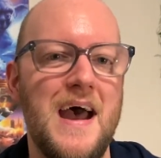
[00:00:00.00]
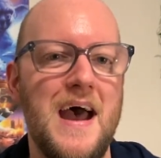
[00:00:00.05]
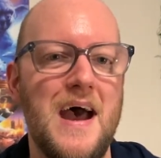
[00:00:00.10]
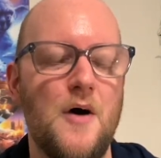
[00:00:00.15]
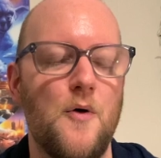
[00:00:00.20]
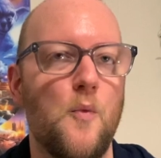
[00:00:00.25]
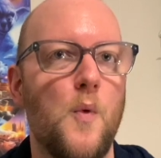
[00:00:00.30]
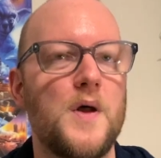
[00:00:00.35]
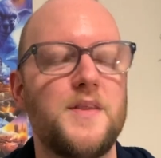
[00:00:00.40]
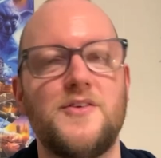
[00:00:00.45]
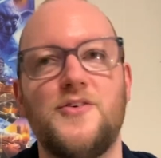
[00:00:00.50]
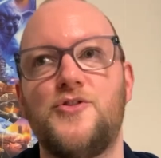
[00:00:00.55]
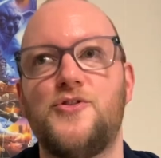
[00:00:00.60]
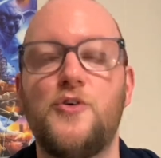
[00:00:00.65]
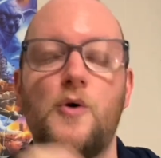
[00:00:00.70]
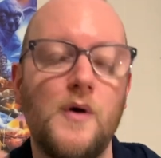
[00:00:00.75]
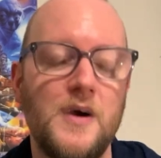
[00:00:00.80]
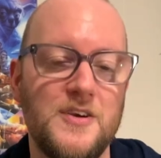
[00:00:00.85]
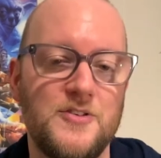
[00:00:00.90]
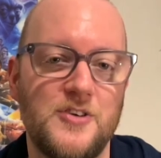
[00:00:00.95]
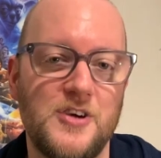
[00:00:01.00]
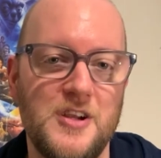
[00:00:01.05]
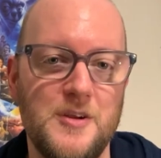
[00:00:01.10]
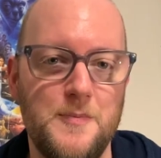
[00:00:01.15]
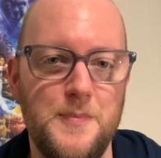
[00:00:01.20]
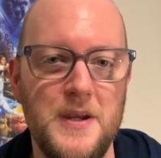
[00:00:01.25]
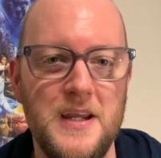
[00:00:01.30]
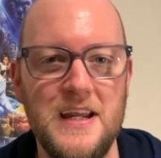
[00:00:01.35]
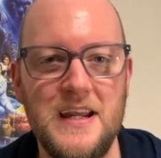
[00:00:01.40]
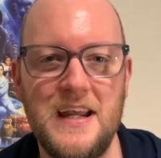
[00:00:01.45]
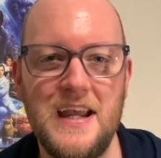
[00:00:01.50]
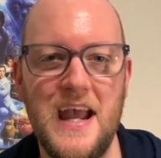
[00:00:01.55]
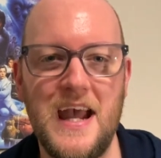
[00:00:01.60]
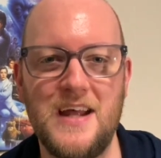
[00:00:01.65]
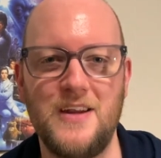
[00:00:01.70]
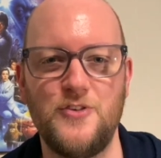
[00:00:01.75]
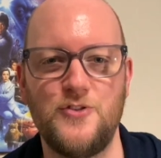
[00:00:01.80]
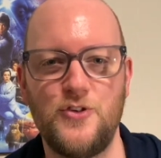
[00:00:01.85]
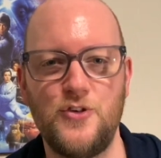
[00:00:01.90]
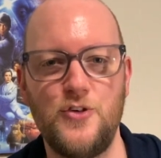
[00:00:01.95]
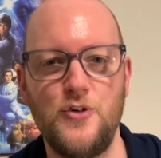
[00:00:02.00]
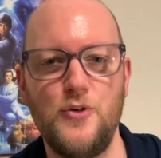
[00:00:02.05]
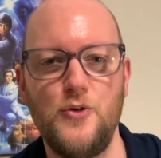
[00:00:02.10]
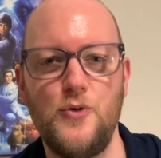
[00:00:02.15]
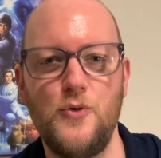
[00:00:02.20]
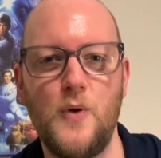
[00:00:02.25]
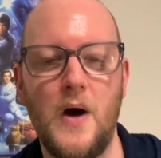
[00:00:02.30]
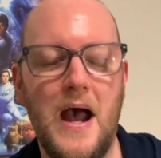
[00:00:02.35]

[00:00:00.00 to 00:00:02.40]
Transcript: what the story is going to be, and 2,